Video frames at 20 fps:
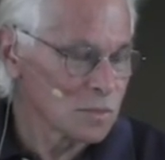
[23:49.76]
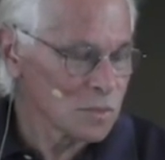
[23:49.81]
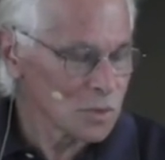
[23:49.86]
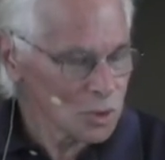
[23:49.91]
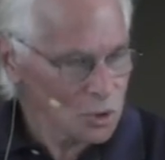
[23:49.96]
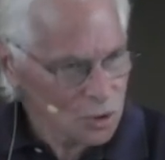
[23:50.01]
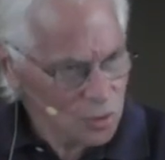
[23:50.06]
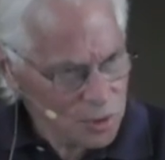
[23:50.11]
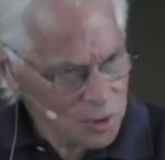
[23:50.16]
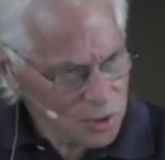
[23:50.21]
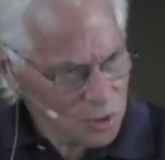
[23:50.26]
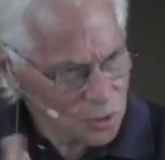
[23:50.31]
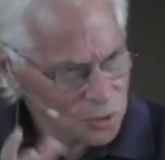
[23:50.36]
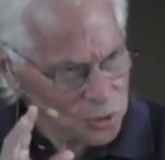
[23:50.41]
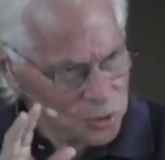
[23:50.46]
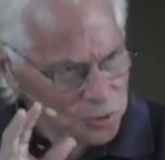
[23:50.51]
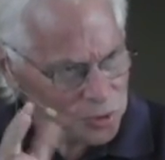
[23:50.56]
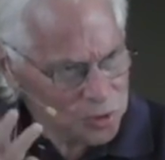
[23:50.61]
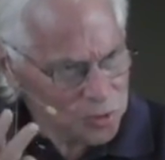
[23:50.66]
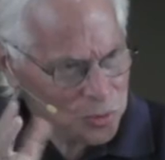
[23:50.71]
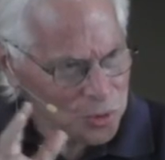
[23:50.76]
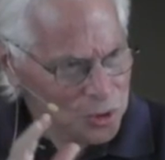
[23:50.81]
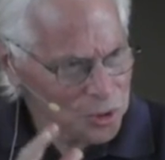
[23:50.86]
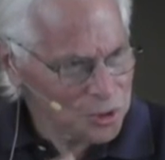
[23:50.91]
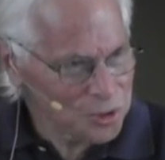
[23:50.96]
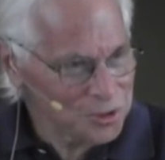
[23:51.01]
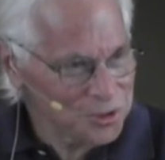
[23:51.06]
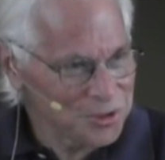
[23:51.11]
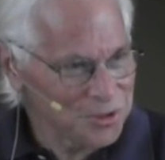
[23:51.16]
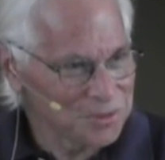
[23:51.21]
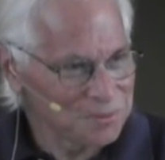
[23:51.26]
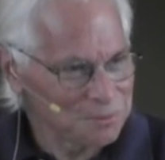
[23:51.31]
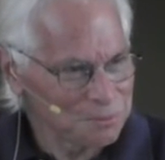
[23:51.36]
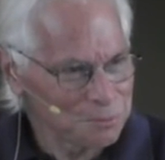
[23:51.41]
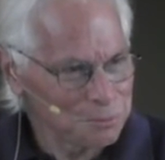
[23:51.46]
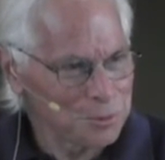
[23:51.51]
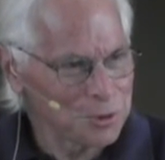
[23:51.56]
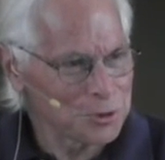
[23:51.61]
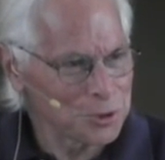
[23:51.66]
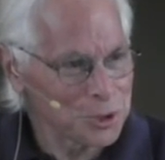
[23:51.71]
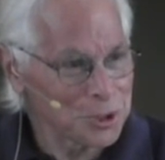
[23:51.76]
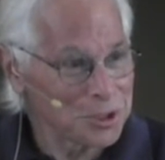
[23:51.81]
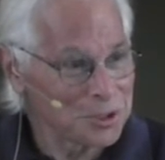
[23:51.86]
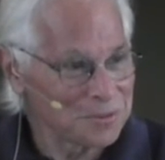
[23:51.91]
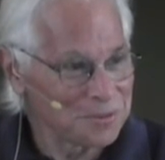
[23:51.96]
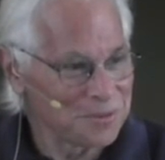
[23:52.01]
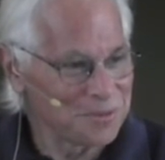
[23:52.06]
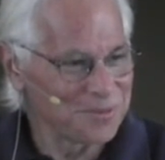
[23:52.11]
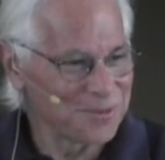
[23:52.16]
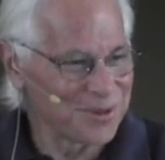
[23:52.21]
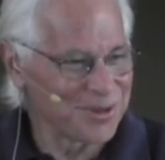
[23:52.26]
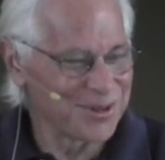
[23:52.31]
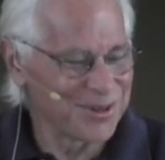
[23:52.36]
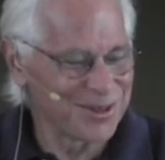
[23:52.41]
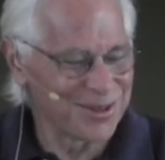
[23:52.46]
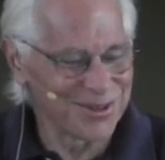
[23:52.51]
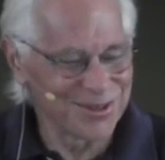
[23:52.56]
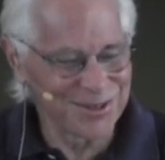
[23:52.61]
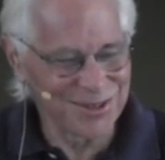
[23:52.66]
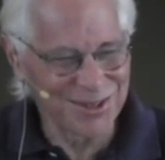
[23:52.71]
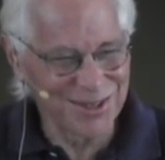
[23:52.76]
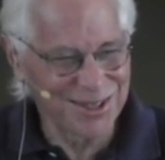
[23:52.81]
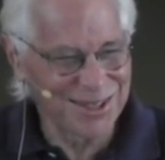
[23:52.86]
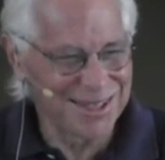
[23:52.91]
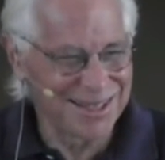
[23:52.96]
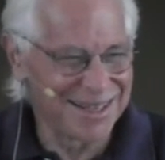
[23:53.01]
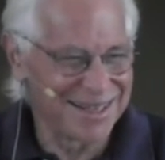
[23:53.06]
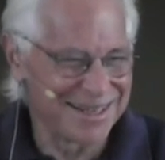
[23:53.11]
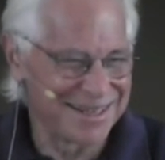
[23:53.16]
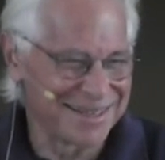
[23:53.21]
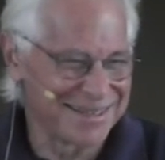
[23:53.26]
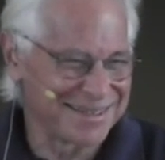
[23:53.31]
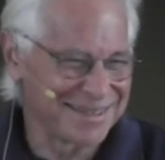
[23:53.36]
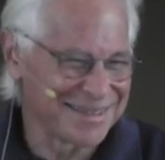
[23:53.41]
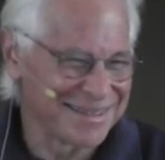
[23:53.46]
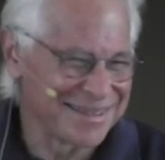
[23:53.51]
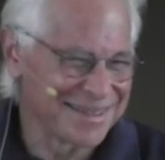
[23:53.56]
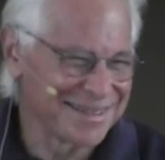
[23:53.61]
So in those three words, there's a lot.